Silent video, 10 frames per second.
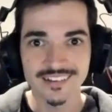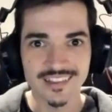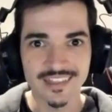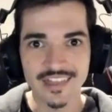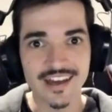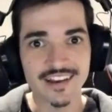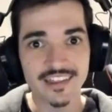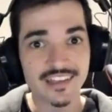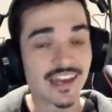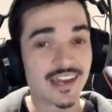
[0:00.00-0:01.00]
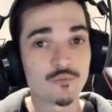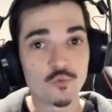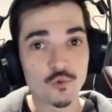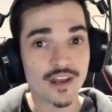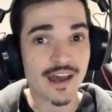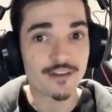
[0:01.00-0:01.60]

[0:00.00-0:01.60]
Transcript: that the game would have